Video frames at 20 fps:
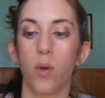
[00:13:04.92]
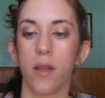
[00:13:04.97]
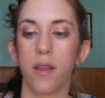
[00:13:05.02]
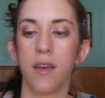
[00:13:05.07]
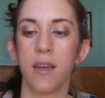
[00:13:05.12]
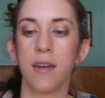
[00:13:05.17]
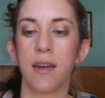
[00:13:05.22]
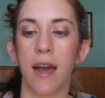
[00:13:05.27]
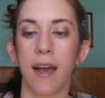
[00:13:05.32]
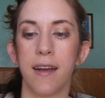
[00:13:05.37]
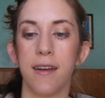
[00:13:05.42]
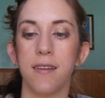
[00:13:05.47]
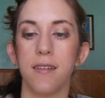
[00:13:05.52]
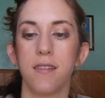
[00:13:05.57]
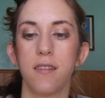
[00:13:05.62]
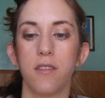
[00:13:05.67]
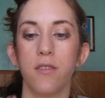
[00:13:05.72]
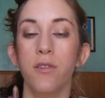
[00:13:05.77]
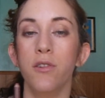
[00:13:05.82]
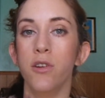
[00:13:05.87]
a really nice
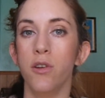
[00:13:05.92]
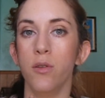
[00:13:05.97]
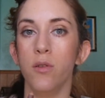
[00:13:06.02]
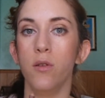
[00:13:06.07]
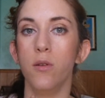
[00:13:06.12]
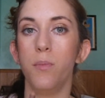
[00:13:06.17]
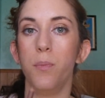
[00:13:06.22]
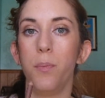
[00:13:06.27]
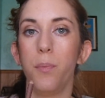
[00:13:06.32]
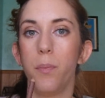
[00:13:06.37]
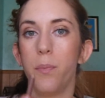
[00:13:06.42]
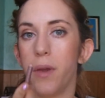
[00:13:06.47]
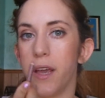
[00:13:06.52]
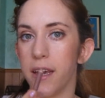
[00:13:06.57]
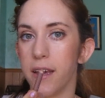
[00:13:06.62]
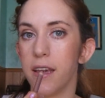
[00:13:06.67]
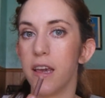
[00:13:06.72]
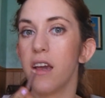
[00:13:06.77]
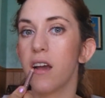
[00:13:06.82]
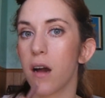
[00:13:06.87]
nude
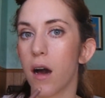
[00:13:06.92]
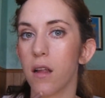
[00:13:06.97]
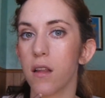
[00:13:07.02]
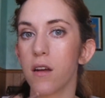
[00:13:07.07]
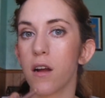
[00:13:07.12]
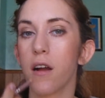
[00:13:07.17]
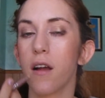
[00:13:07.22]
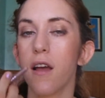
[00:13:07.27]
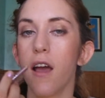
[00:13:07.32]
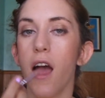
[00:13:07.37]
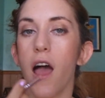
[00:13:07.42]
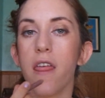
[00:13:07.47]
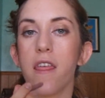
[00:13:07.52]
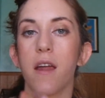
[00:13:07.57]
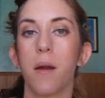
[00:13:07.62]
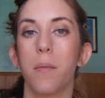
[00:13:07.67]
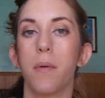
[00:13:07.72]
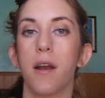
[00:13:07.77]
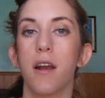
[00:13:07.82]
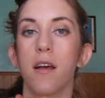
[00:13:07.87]
pinky color
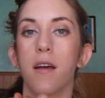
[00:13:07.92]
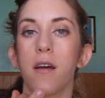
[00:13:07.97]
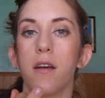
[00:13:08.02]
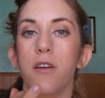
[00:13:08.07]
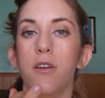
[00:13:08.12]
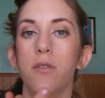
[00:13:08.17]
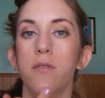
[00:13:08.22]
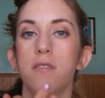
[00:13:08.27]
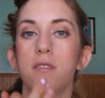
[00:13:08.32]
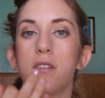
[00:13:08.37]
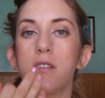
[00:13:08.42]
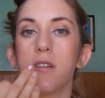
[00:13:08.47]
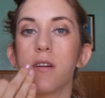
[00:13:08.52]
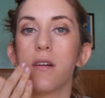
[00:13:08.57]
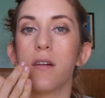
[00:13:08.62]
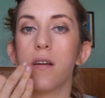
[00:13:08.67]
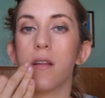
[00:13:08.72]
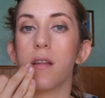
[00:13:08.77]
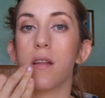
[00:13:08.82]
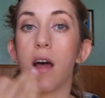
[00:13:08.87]
that I'm going to use
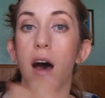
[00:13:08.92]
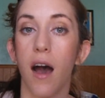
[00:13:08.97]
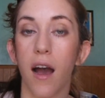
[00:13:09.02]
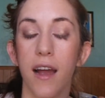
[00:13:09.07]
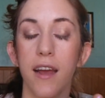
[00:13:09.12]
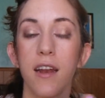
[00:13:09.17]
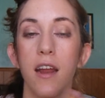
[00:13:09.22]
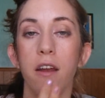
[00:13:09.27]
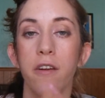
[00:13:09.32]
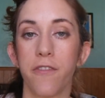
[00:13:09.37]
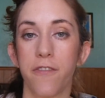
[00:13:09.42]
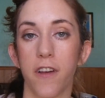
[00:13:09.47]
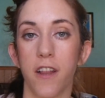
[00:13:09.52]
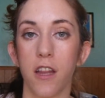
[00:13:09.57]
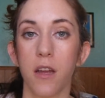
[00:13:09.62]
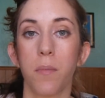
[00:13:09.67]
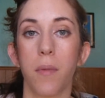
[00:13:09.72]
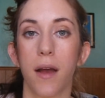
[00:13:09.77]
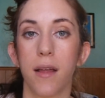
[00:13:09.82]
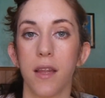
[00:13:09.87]
to line and
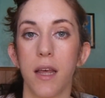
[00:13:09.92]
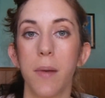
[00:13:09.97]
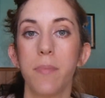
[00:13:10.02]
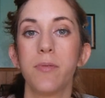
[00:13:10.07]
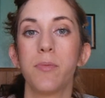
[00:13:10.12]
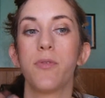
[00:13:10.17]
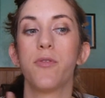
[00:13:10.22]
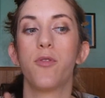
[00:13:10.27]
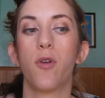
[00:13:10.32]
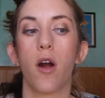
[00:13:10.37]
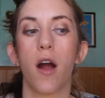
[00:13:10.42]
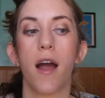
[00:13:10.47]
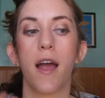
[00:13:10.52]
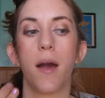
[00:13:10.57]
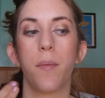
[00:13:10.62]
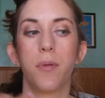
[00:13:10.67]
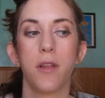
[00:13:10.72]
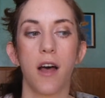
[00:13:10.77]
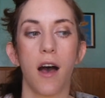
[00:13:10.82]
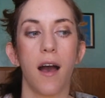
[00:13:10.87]
fill in my lips before
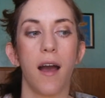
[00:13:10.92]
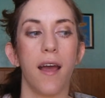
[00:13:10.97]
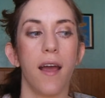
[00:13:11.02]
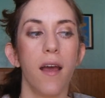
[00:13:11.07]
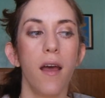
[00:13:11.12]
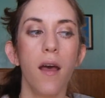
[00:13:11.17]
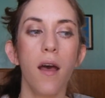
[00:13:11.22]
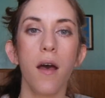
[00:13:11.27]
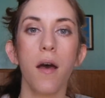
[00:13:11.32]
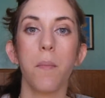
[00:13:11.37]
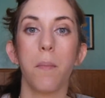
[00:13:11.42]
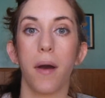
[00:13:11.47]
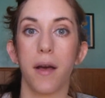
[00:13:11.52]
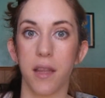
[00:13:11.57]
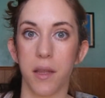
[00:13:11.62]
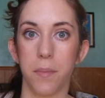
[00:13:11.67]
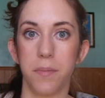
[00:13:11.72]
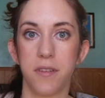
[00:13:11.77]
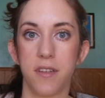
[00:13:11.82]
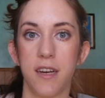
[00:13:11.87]
I apply
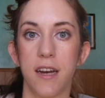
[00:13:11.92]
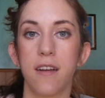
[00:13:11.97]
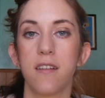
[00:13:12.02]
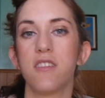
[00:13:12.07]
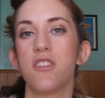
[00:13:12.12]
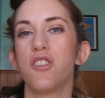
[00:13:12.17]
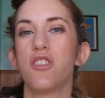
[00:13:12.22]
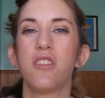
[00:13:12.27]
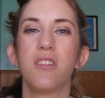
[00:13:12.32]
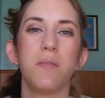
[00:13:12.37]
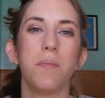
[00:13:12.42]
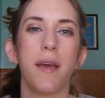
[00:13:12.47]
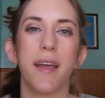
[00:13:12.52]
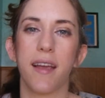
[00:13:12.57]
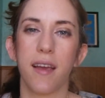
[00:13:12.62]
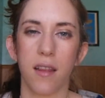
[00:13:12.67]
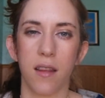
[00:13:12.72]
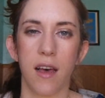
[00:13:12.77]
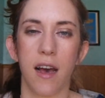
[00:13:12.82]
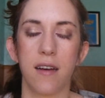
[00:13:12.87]
my lipstick, just to
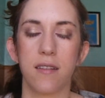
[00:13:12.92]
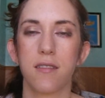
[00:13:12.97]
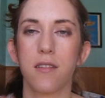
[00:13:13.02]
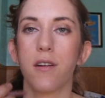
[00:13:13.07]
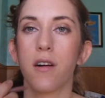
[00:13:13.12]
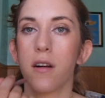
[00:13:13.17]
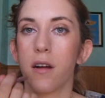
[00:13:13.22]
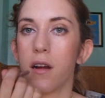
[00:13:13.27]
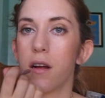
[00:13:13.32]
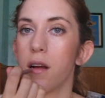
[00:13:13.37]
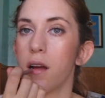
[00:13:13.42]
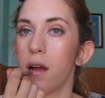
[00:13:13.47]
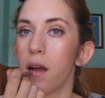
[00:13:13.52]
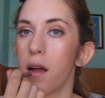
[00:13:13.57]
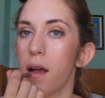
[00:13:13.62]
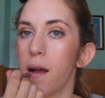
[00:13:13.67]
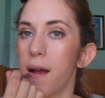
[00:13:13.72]
make it last longer.